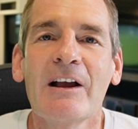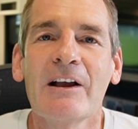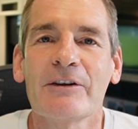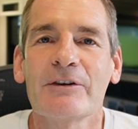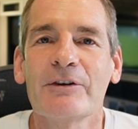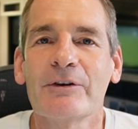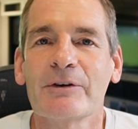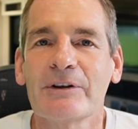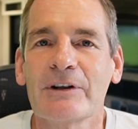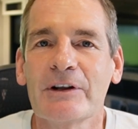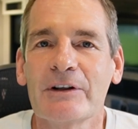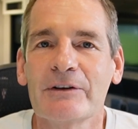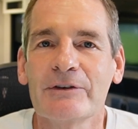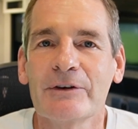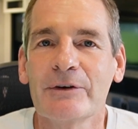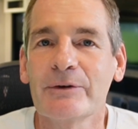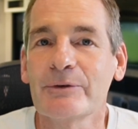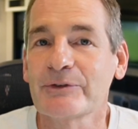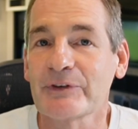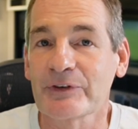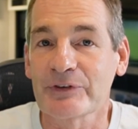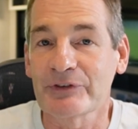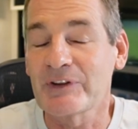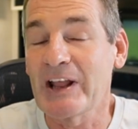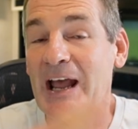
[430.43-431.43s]
You can
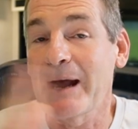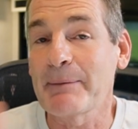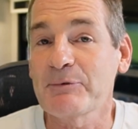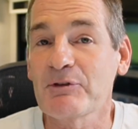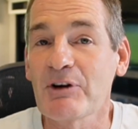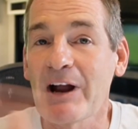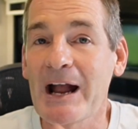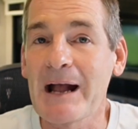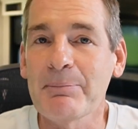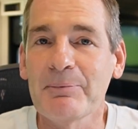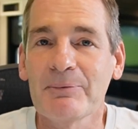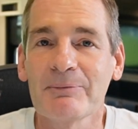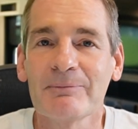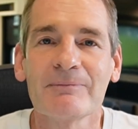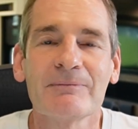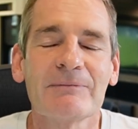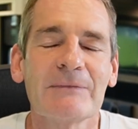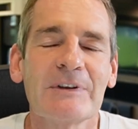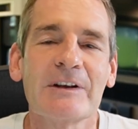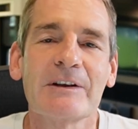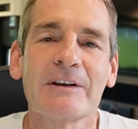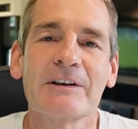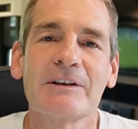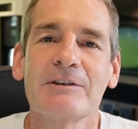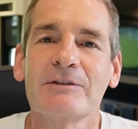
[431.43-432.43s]
use a snap trap,
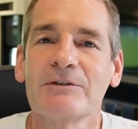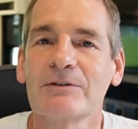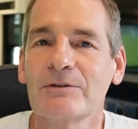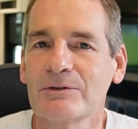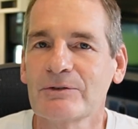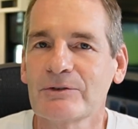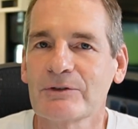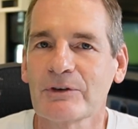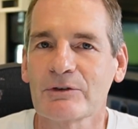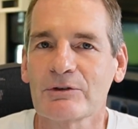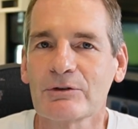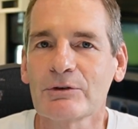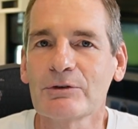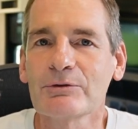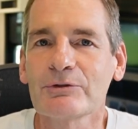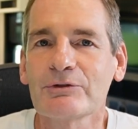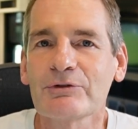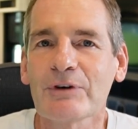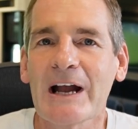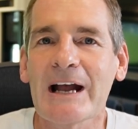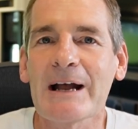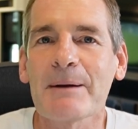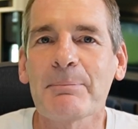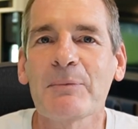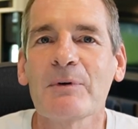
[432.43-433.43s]
you can use a glue
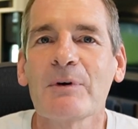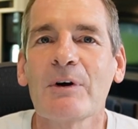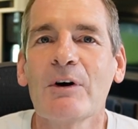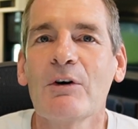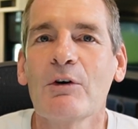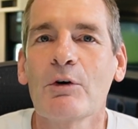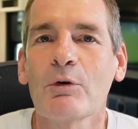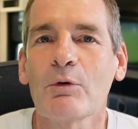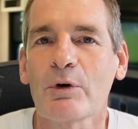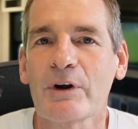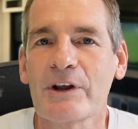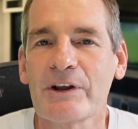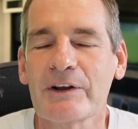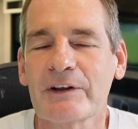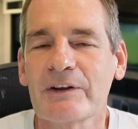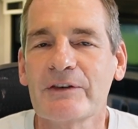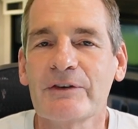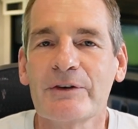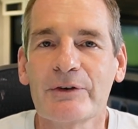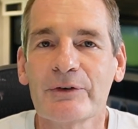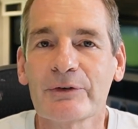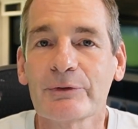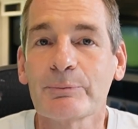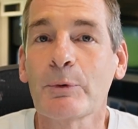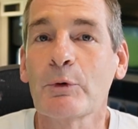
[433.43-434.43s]
trap, or you can
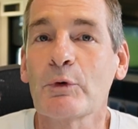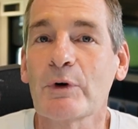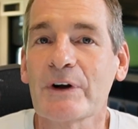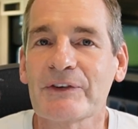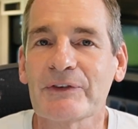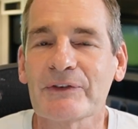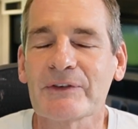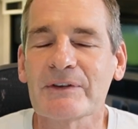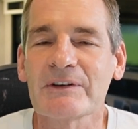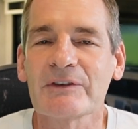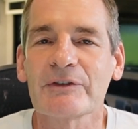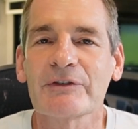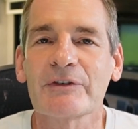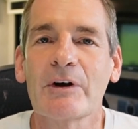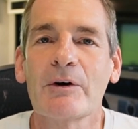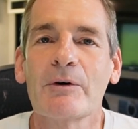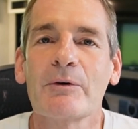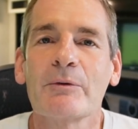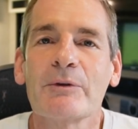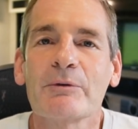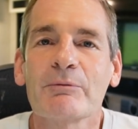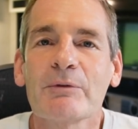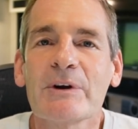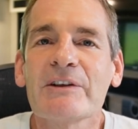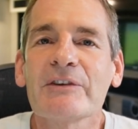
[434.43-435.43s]
use poison.
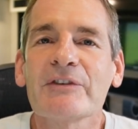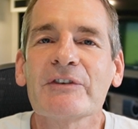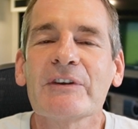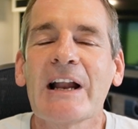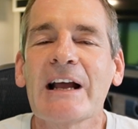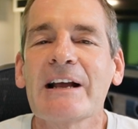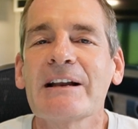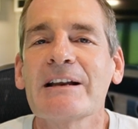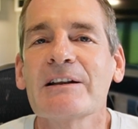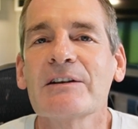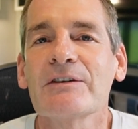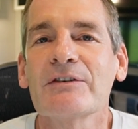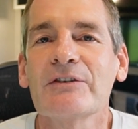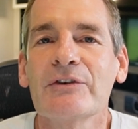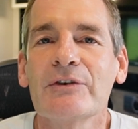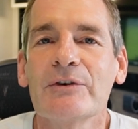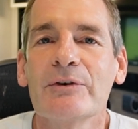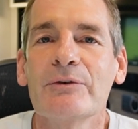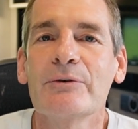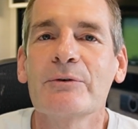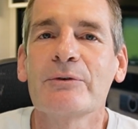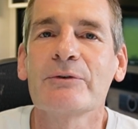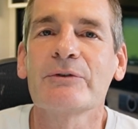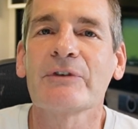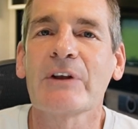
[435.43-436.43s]
So the reason I didn't
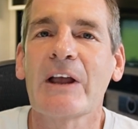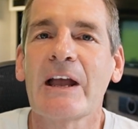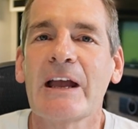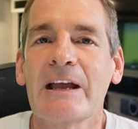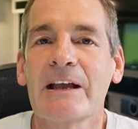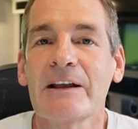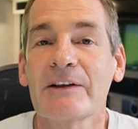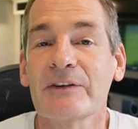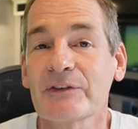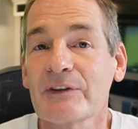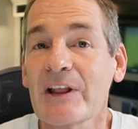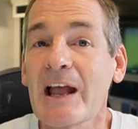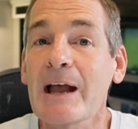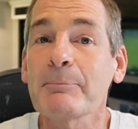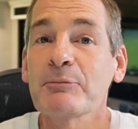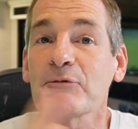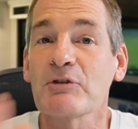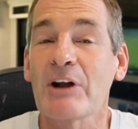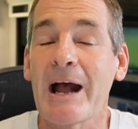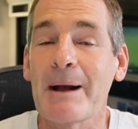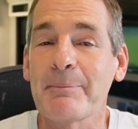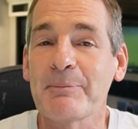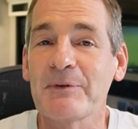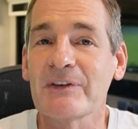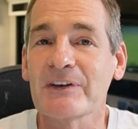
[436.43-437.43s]
use a snap
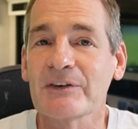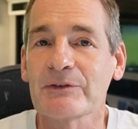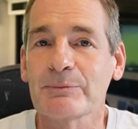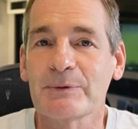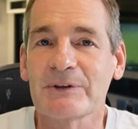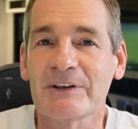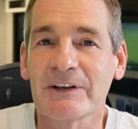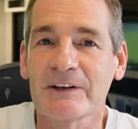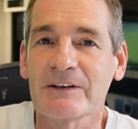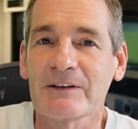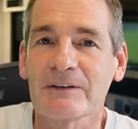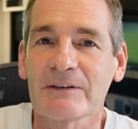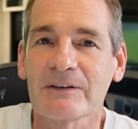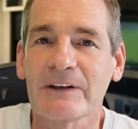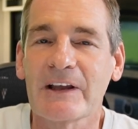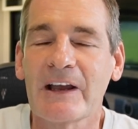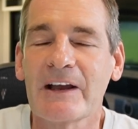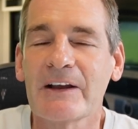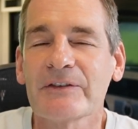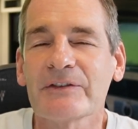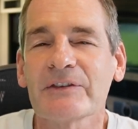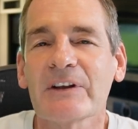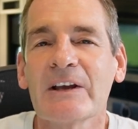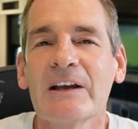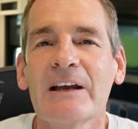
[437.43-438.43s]
trap in this particular
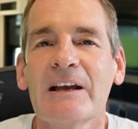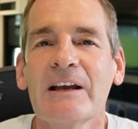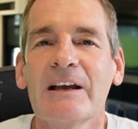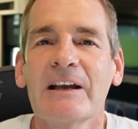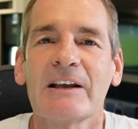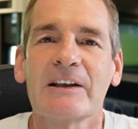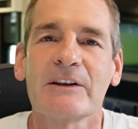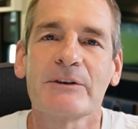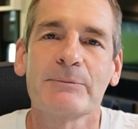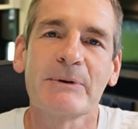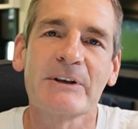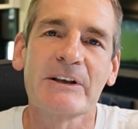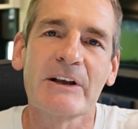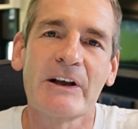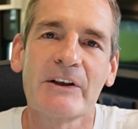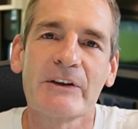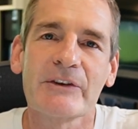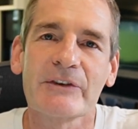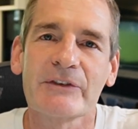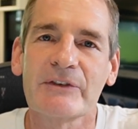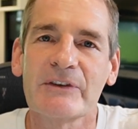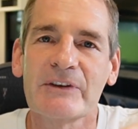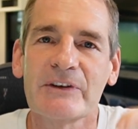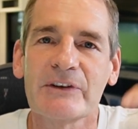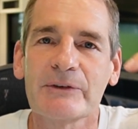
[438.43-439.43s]
case is
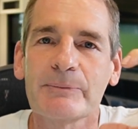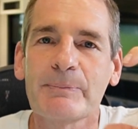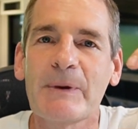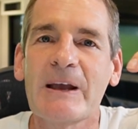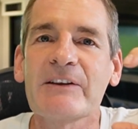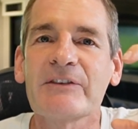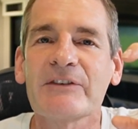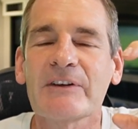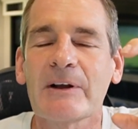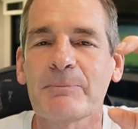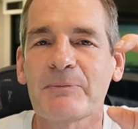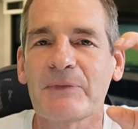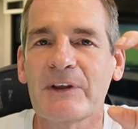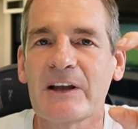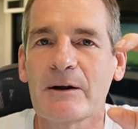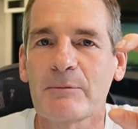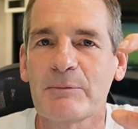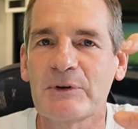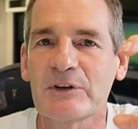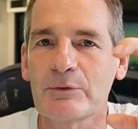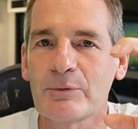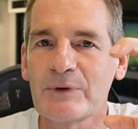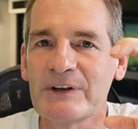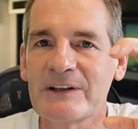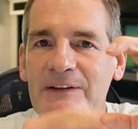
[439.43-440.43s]
because the space up there
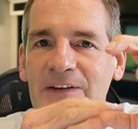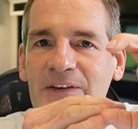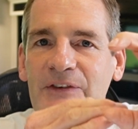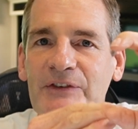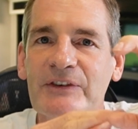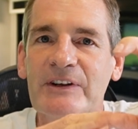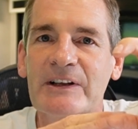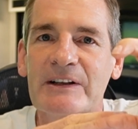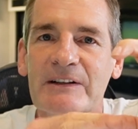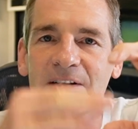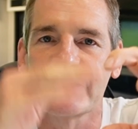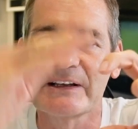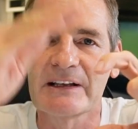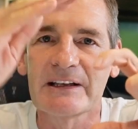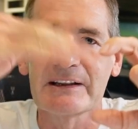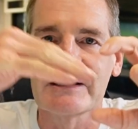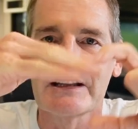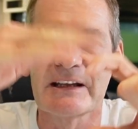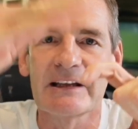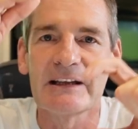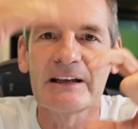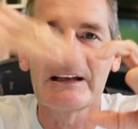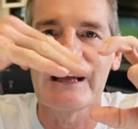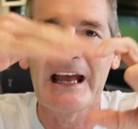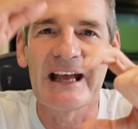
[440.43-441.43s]
between the ceiling and
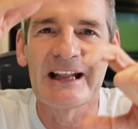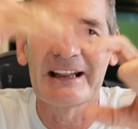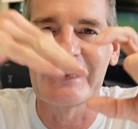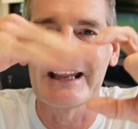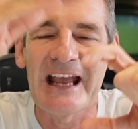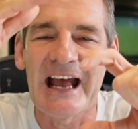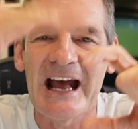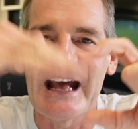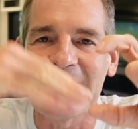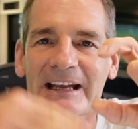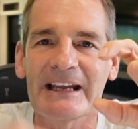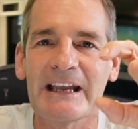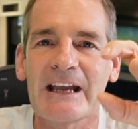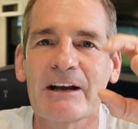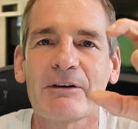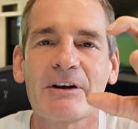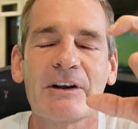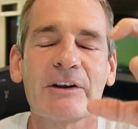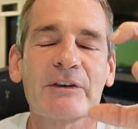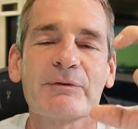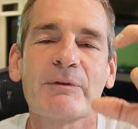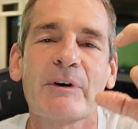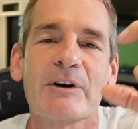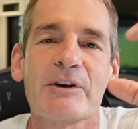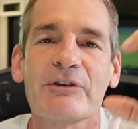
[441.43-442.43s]
the attic
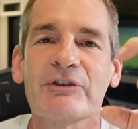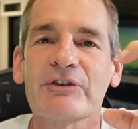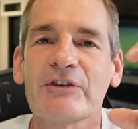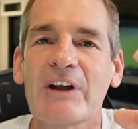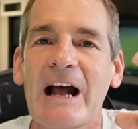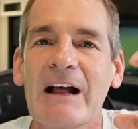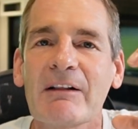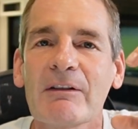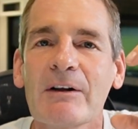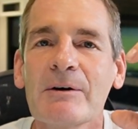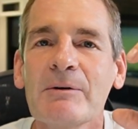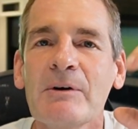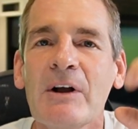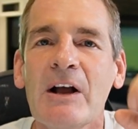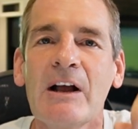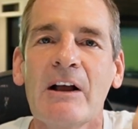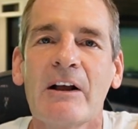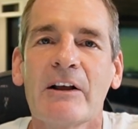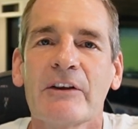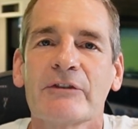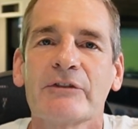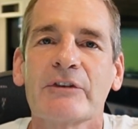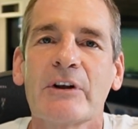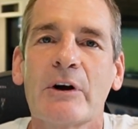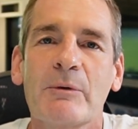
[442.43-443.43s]
area is very shallow.
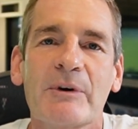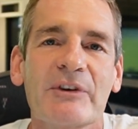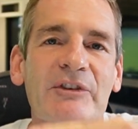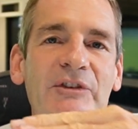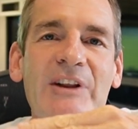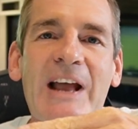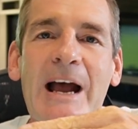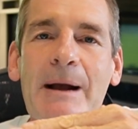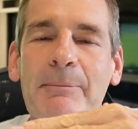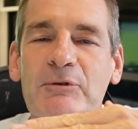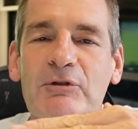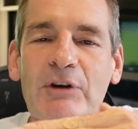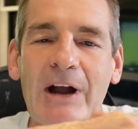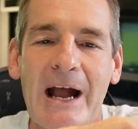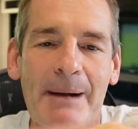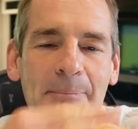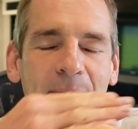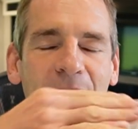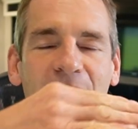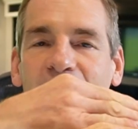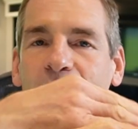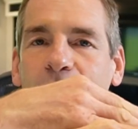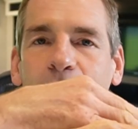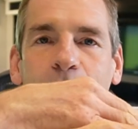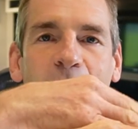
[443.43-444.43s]
So a snap
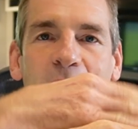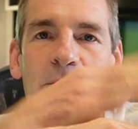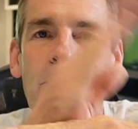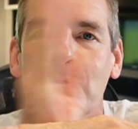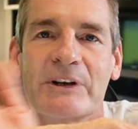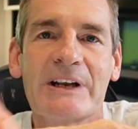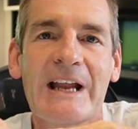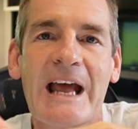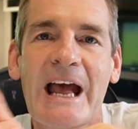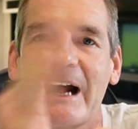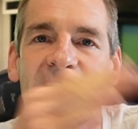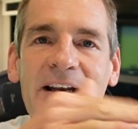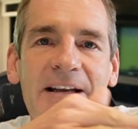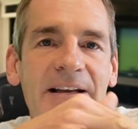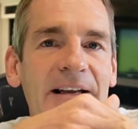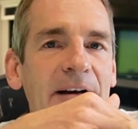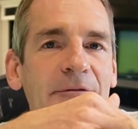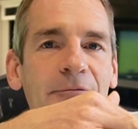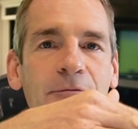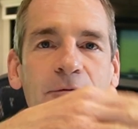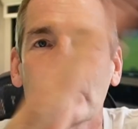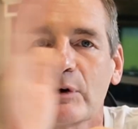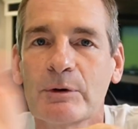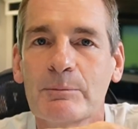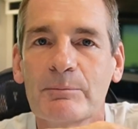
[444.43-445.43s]
trap, the spring wouldn't have
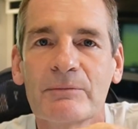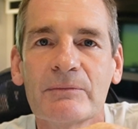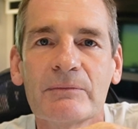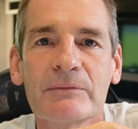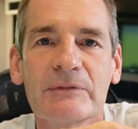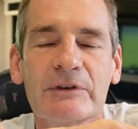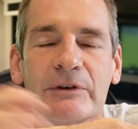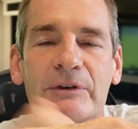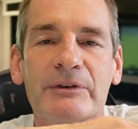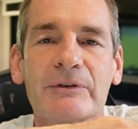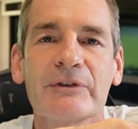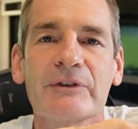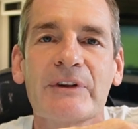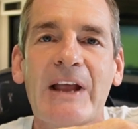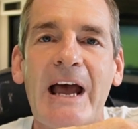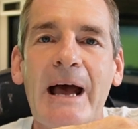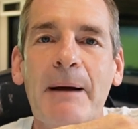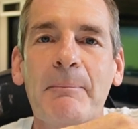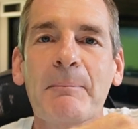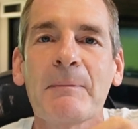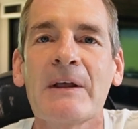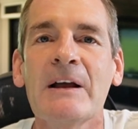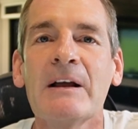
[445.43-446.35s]
enough room to snap.